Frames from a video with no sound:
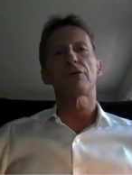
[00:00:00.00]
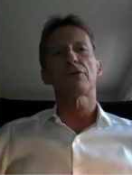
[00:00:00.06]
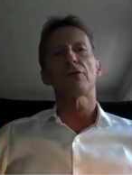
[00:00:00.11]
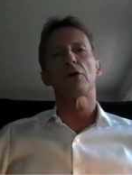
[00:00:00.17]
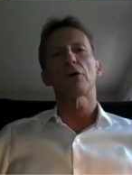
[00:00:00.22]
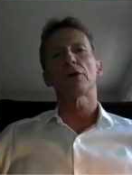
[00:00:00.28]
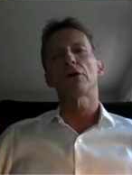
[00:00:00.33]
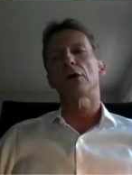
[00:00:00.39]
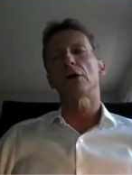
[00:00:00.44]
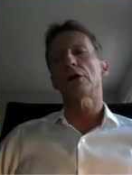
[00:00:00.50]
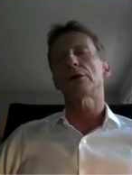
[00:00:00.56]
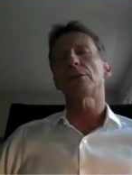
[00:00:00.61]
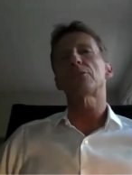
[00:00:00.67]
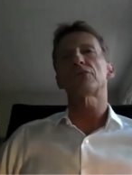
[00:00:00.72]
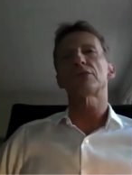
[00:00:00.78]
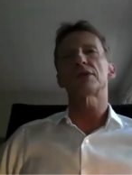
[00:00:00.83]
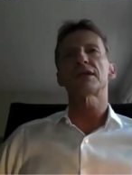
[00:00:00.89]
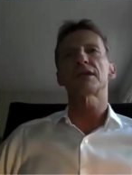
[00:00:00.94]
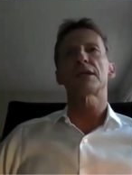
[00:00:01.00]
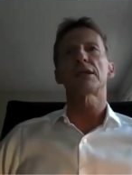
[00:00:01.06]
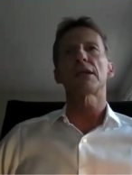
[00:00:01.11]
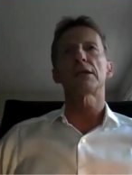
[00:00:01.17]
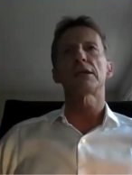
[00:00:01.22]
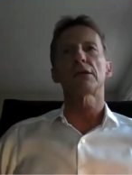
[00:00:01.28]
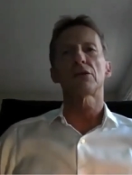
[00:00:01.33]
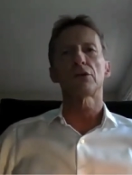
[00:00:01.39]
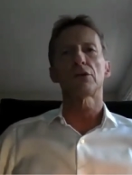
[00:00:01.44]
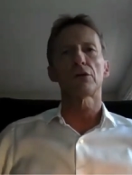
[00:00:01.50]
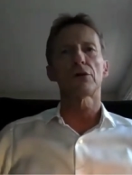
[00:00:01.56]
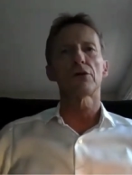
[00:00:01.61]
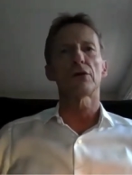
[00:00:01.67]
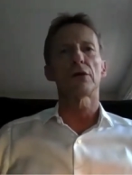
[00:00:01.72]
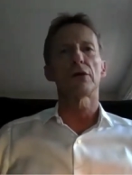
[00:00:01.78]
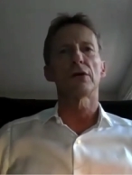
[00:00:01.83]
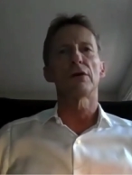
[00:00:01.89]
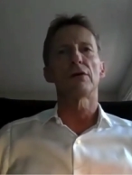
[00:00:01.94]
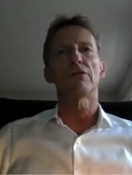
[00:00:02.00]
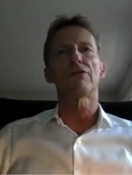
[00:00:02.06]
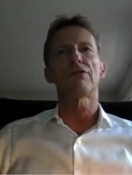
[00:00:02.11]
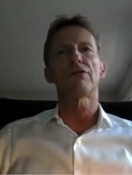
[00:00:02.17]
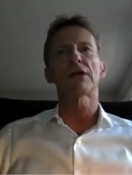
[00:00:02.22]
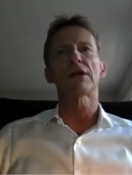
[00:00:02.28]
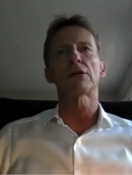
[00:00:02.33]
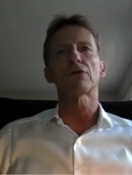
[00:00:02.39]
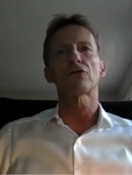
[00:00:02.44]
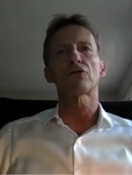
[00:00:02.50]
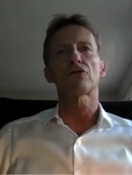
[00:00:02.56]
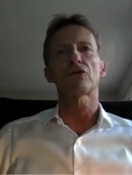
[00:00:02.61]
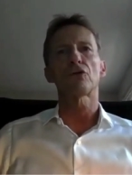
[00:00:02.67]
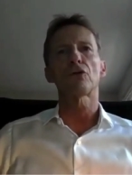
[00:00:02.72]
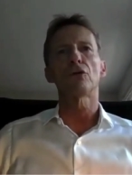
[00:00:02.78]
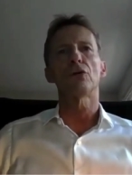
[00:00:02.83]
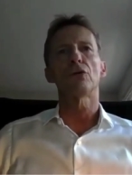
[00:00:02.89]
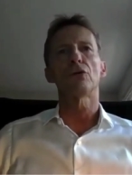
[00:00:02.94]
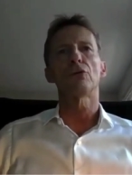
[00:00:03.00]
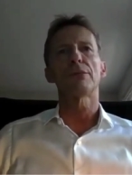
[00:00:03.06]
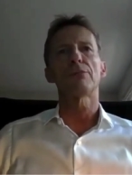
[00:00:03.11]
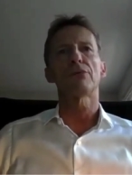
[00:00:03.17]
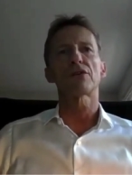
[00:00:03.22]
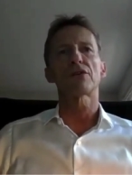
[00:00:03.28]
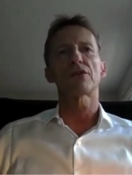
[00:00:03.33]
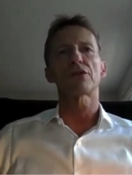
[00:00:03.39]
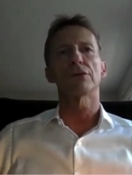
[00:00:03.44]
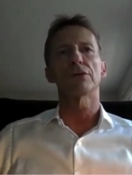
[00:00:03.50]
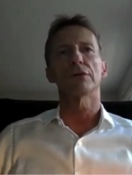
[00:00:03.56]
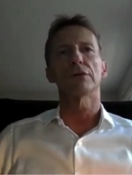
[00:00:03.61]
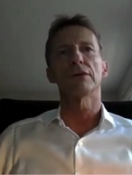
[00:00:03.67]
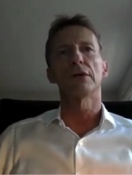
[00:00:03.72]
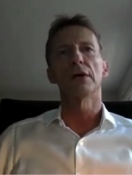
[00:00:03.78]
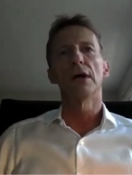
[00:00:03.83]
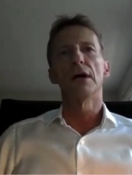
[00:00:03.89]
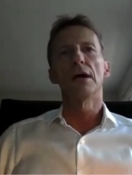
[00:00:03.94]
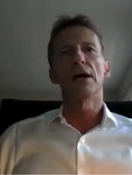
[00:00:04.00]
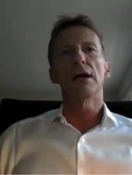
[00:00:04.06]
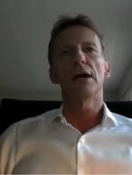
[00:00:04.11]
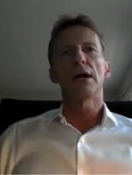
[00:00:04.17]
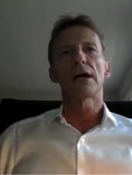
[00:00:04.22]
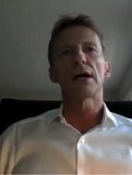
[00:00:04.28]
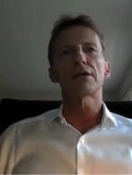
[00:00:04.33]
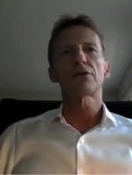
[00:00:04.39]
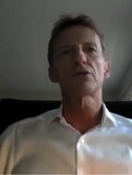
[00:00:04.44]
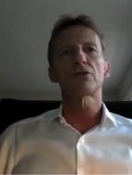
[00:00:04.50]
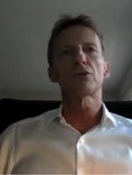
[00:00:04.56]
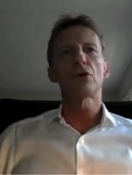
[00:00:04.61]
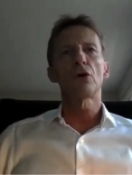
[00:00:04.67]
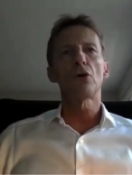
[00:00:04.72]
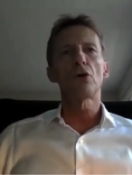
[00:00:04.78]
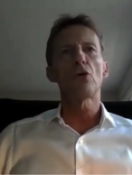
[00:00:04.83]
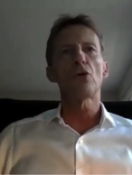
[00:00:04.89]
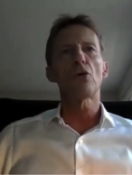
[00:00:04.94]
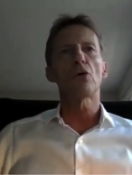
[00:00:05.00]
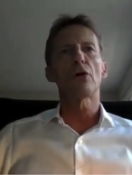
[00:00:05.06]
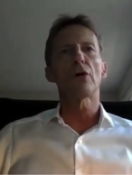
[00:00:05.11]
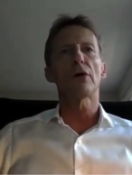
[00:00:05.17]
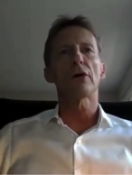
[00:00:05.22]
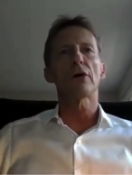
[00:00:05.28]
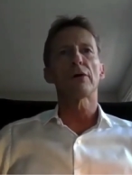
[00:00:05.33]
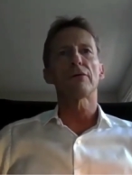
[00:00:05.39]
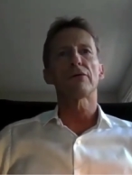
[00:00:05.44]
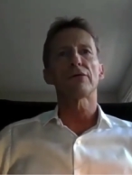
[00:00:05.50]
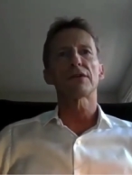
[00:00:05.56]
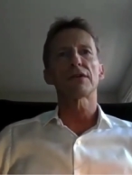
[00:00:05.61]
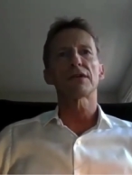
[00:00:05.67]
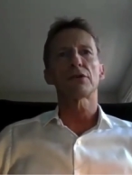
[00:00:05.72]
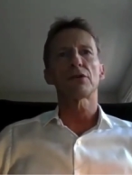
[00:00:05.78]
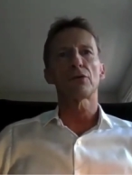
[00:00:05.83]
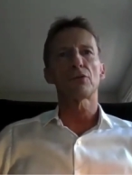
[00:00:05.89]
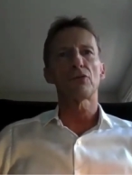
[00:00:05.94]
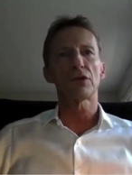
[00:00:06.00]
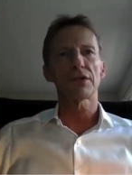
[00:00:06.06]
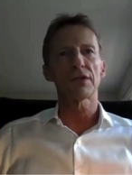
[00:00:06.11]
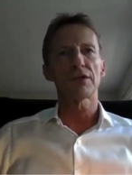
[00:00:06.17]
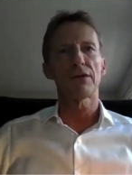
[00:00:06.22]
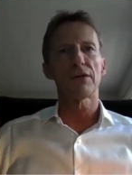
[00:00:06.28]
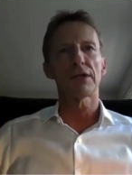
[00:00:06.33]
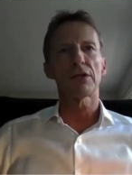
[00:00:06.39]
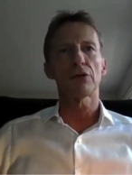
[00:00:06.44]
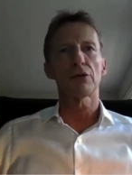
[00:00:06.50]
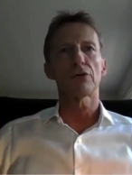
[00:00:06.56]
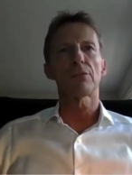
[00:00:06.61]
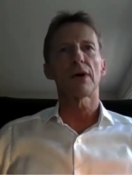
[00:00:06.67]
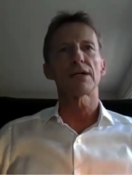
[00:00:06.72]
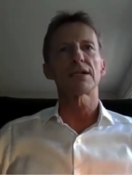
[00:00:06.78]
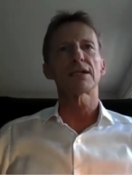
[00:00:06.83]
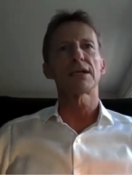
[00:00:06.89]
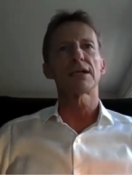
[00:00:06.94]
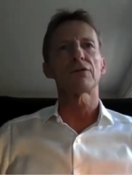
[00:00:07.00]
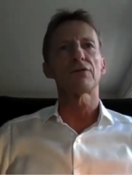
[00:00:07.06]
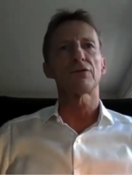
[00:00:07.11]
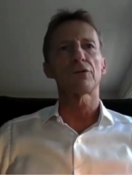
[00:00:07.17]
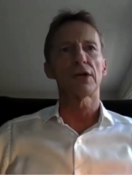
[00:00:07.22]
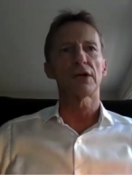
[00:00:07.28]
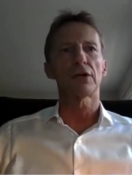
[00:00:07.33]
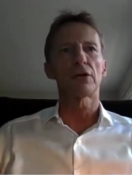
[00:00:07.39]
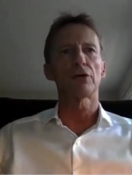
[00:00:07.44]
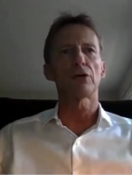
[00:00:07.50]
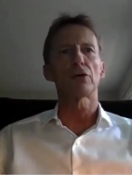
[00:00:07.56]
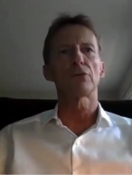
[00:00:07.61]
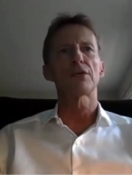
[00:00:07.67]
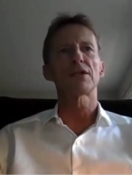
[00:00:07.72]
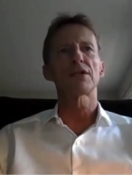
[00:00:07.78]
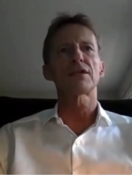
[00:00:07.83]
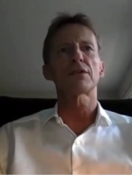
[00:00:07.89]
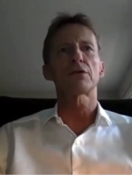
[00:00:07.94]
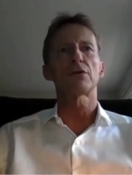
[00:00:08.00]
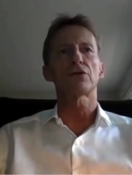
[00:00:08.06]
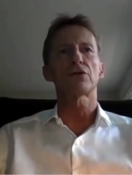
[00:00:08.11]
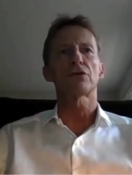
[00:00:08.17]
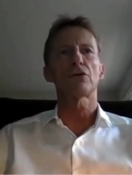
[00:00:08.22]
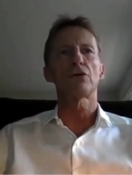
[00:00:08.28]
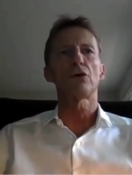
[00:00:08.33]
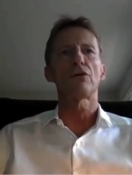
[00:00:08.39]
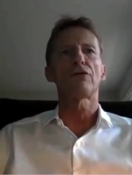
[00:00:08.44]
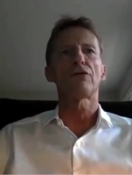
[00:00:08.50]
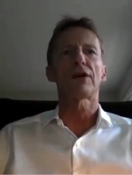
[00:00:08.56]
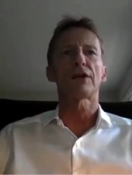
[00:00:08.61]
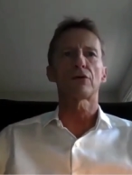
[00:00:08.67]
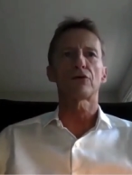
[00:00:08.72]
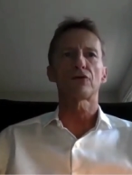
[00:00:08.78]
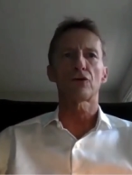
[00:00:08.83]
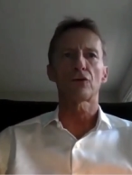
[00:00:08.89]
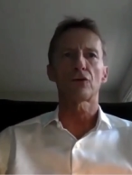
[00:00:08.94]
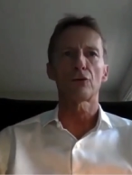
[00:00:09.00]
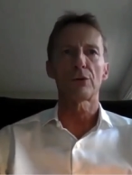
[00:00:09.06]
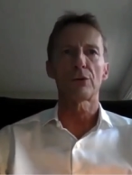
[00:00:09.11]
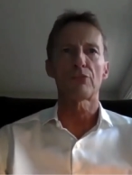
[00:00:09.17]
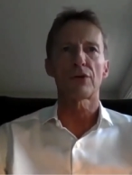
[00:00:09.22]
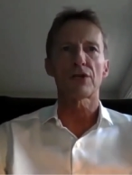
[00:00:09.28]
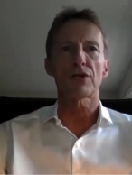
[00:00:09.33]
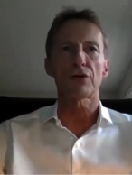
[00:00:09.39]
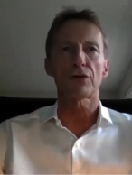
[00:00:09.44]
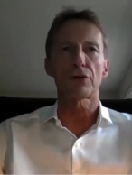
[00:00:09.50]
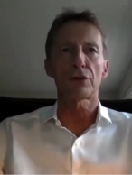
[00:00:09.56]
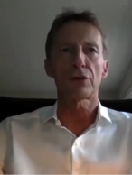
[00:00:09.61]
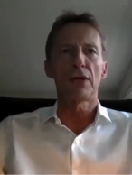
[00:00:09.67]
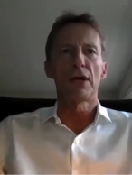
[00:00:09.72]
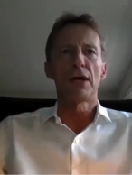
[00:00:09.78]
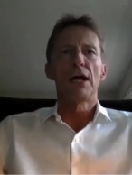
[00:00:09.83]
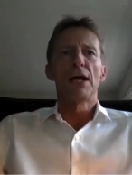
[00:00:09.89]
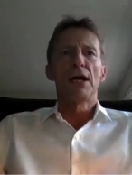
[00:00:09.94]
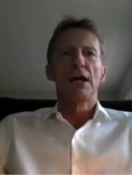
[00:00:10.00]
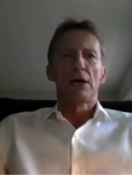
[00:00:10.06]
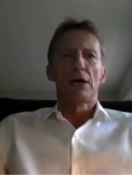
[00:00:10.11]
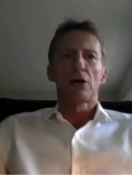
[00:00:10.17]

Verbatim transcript: of an unprecedented financial repression. As you know, uh, this term was invented by Stanford economists years ago. Financial repression